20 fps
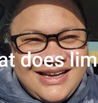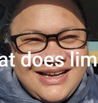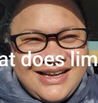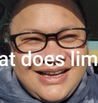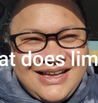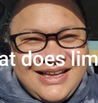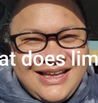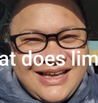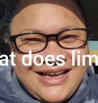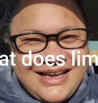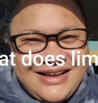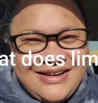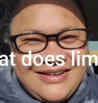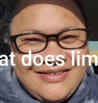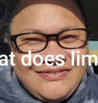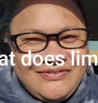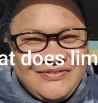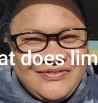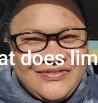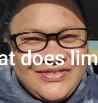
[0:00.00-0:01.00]
Yeah.
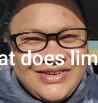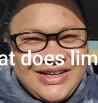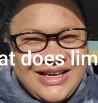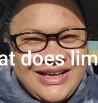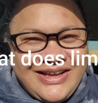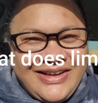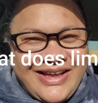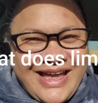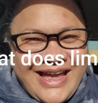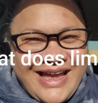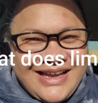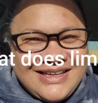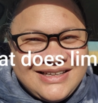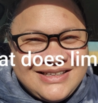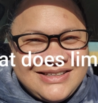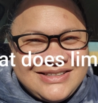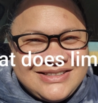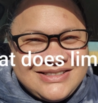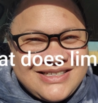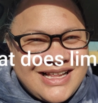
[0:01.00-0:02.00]
Okay.
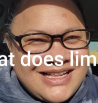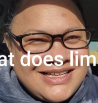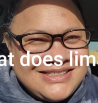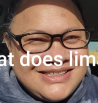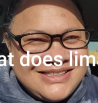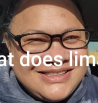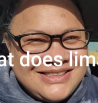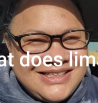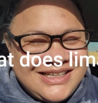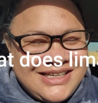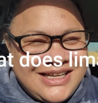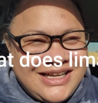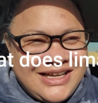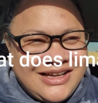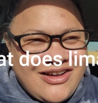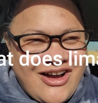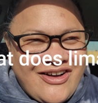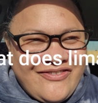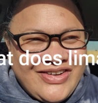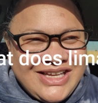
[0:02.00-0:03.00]
Tell us in the
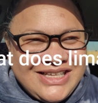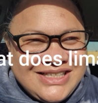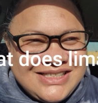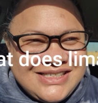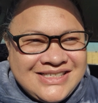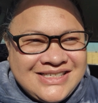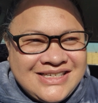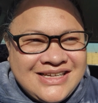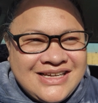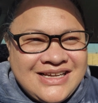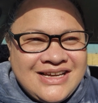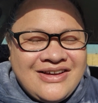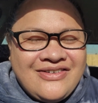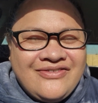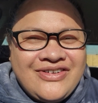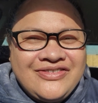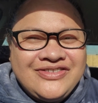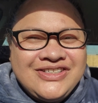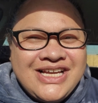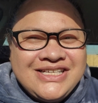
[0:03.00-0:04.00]
comments.
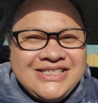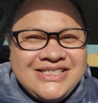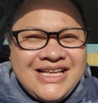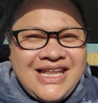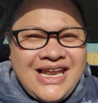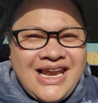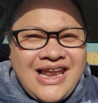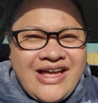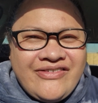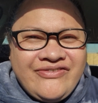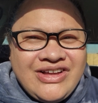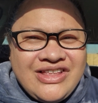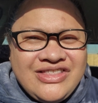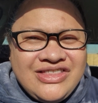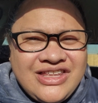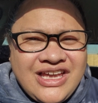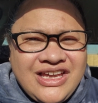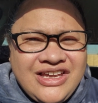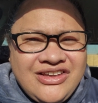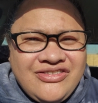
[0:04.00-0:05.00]
Whawhatai te lava, and
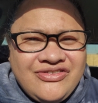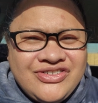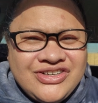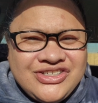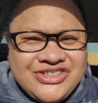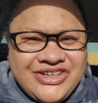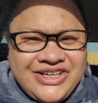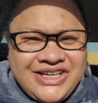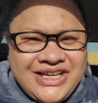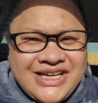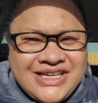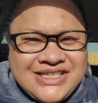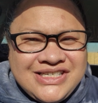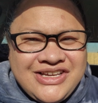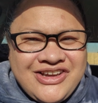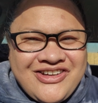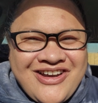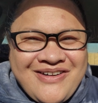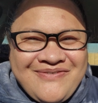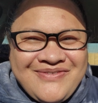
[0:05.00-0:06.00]
thank you joining us
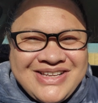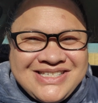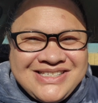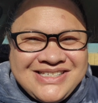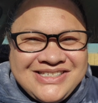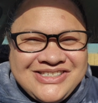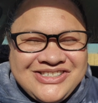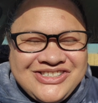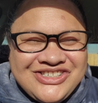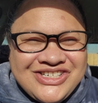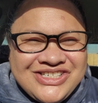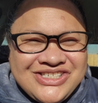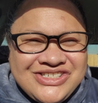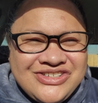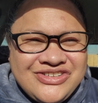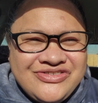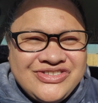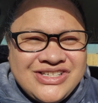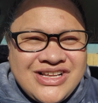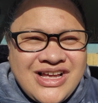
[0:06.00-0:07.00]
here at Measina Treasures
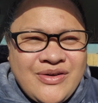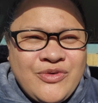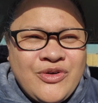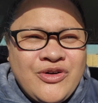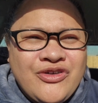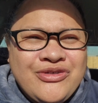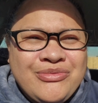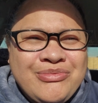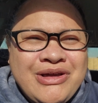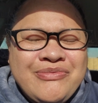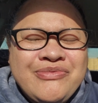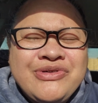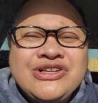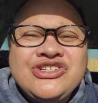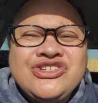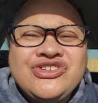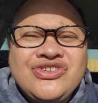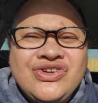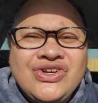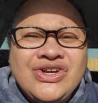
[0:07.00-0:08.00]
of Samoa. Remember
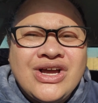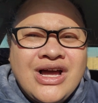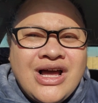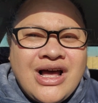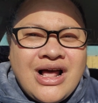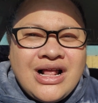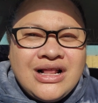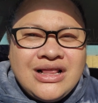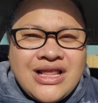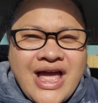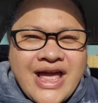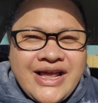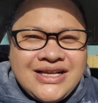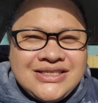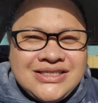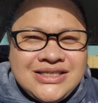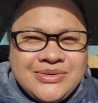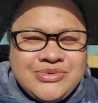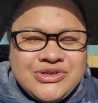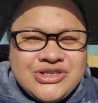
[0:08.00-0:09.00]
to like,
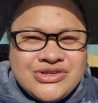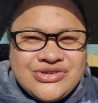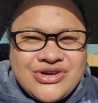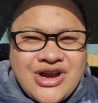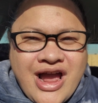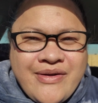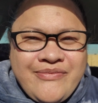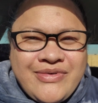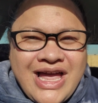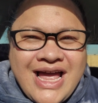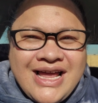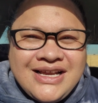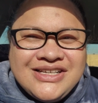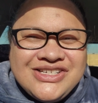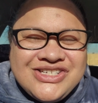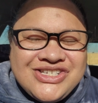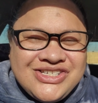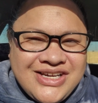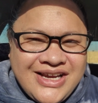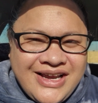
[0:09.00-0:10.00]
subscribe, and
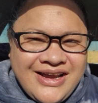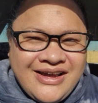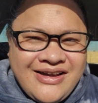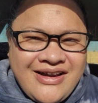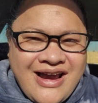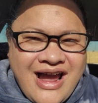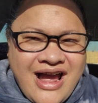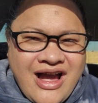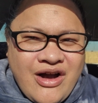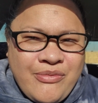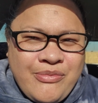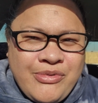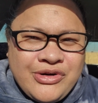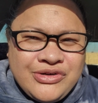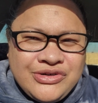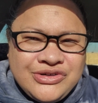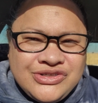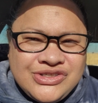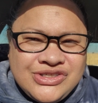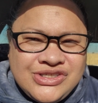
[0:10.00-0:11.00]
share our
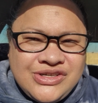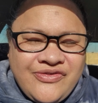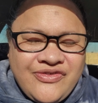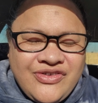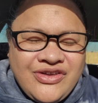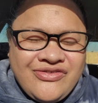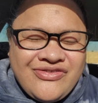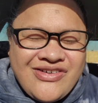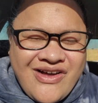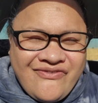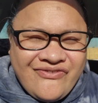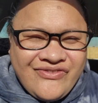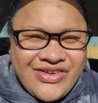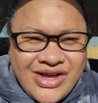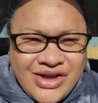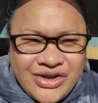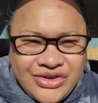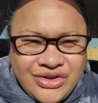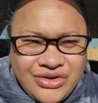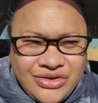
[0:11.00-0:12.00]
posts if you found
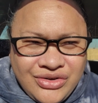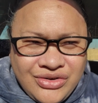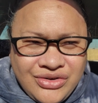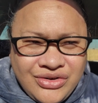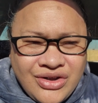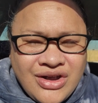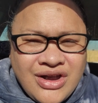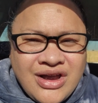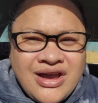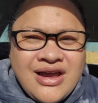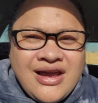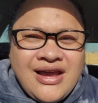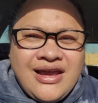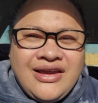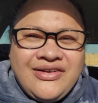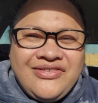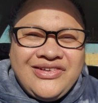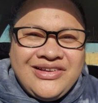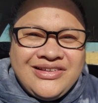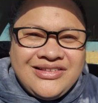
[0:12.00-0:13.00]
value,
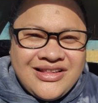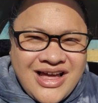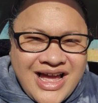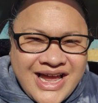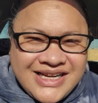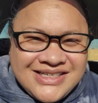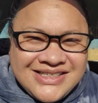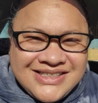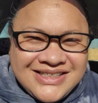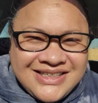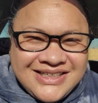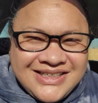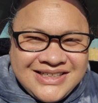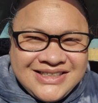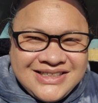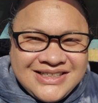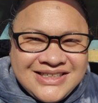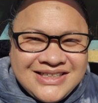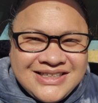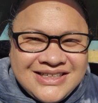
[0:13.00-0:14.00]
if you liked
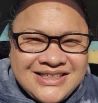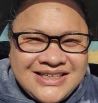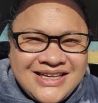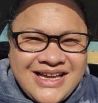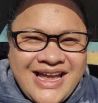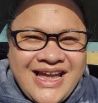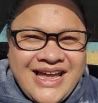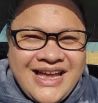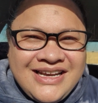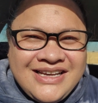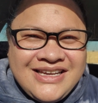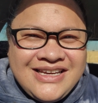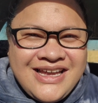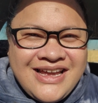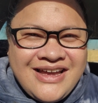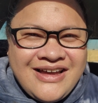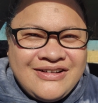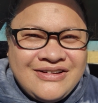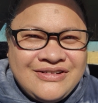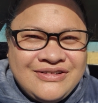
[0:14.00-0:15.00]
it. And
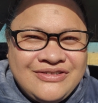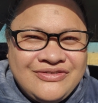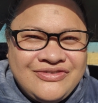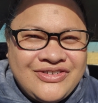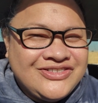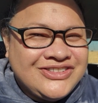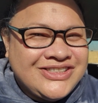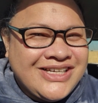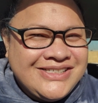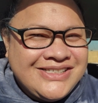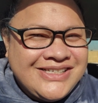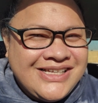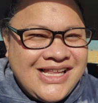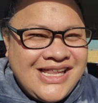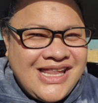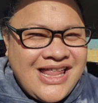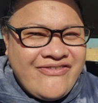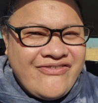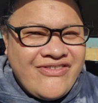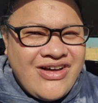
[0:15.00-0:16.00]
yeah, whawhatai te
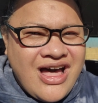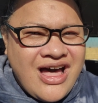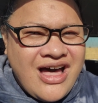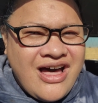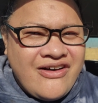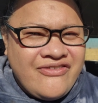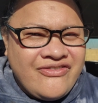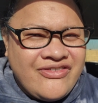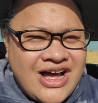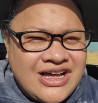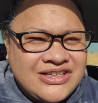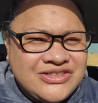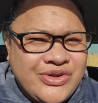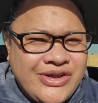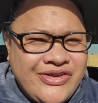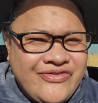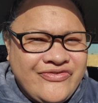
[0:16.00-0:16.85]
lava, whaasoi